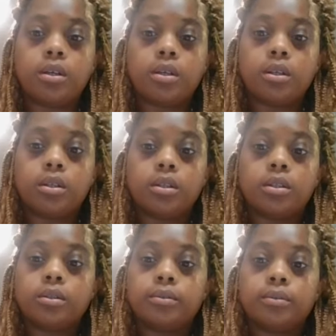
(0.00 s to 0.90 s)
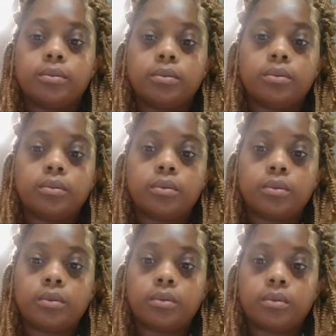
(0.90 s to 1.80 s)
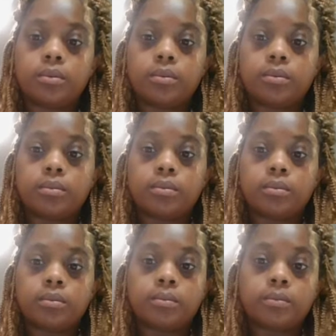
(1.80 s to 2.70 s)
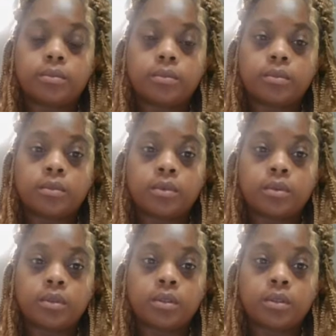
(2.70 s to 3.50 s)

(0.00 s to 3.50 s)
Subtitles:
No words are spoken by the person on screen.